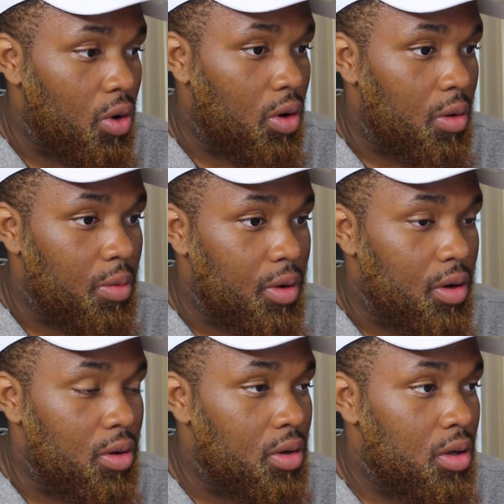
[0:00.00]
on,
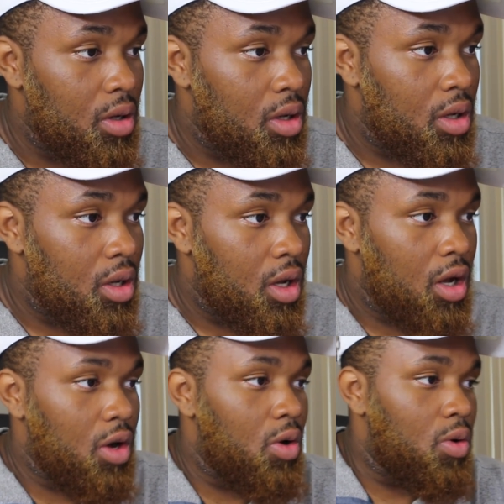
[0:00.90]
bro.
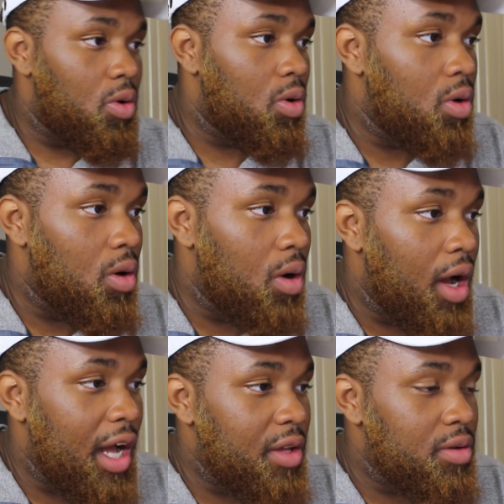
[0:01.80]
Hold on.
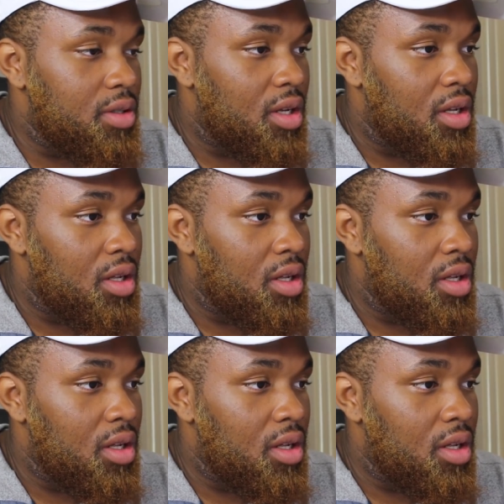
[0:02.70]
How you...